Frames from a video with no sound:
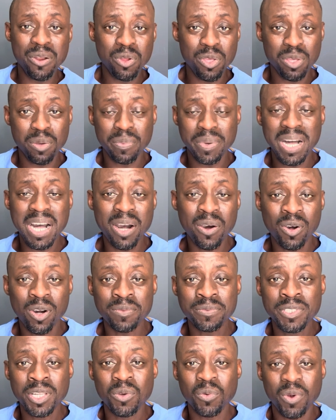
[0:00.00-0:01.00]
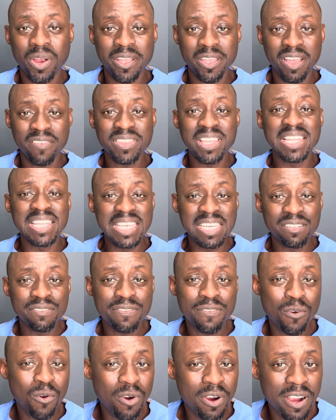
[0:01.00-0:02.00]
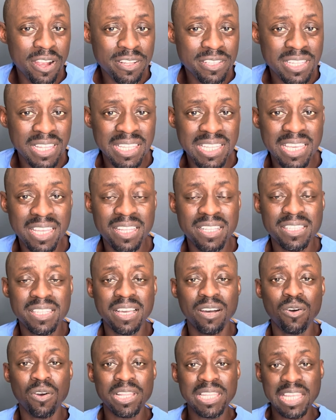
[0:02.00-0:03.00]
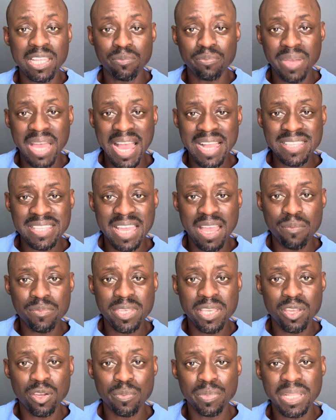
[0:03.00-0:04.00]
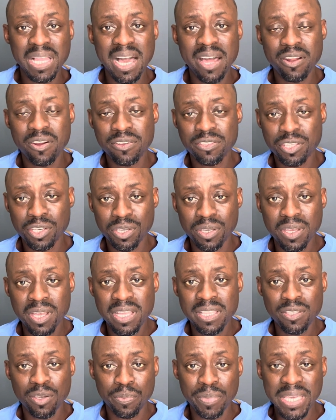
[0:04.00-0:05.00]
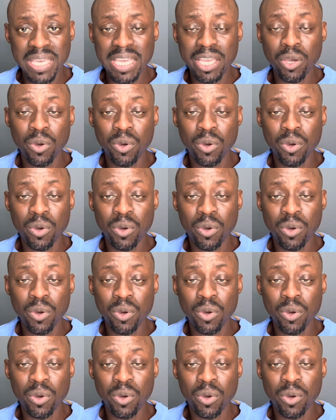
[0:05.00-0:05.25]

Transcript: or the bowel, where you have to lean forward or lean back to empty your bladder to pee,